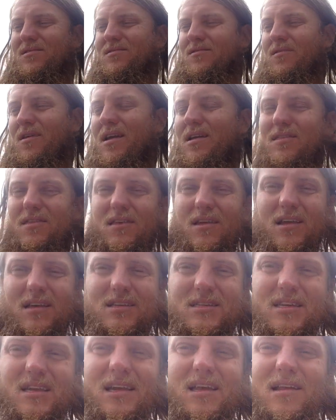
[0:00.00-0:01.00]
great
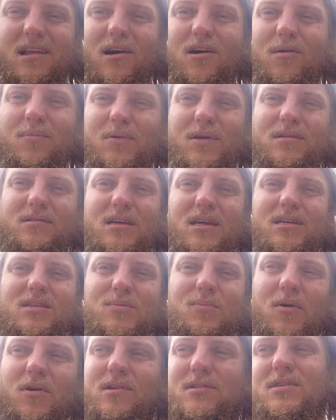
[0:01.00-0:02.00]
things that can help
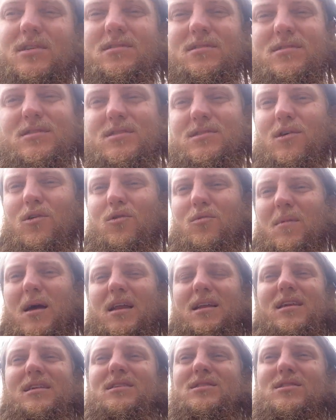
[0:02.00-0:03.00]
each person. So
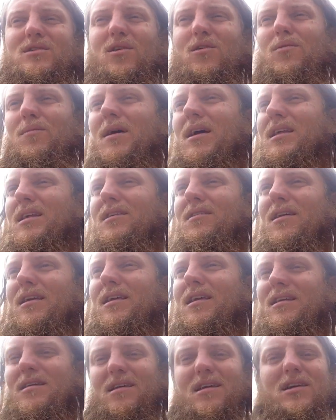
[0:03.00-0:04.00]
many.
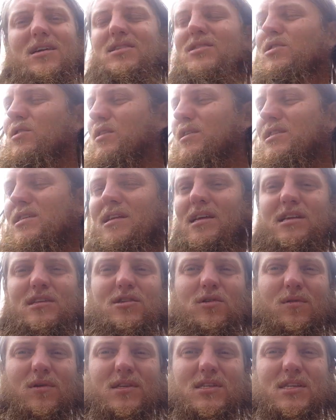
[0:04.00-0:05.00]
Like listening
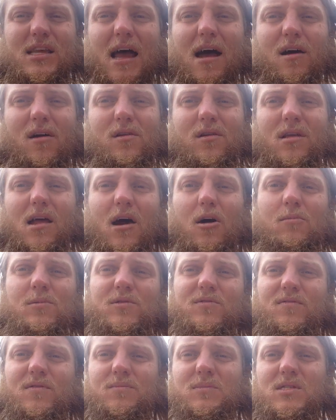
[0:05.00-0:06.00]
to a sound
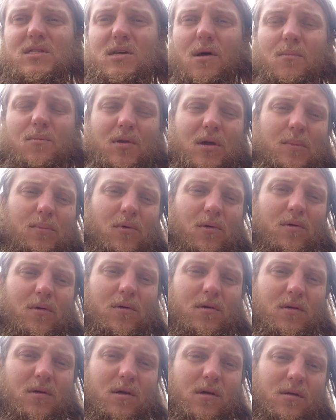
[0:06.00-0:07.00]
helps some people.
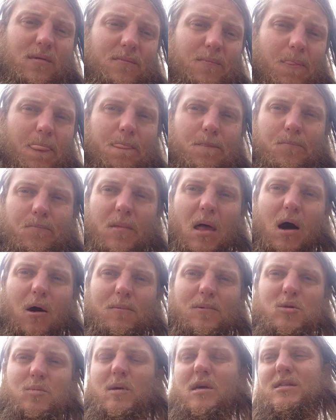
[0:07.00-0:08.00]
It
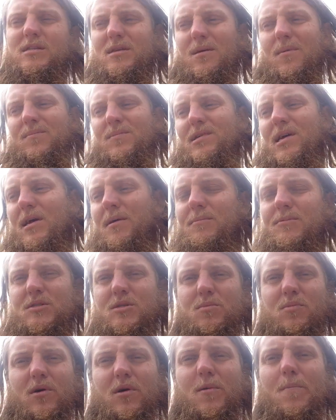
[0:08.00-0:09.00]
helps me
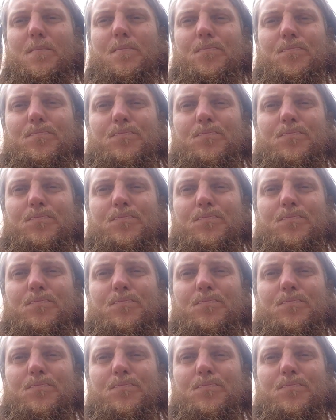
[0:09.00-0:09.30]
sometimes, but